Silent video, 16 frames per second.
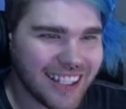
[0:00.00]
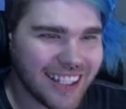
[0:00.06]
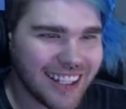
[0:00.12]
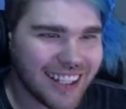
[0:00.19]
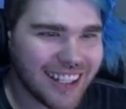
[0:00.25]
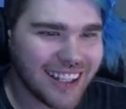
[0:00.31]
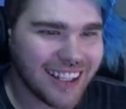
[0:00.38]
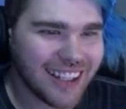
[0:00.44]

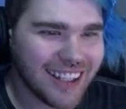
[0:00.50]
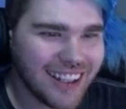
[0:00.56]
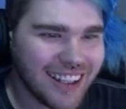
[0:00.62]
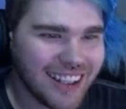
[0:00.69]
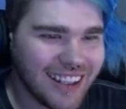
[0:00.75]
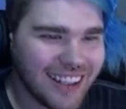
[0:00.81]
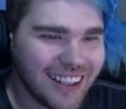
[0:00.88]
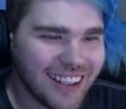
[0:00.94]

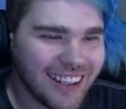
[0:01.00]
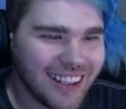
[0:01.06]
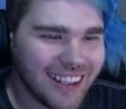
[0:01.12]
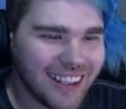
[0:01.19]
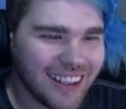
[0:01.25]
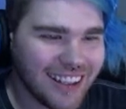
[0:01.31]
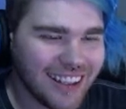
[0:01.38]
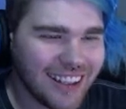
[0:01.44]

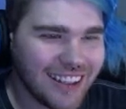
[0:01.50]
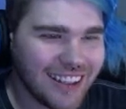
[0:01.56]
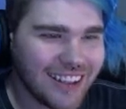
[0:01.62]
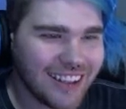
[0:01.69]
No one is speaking in this clip.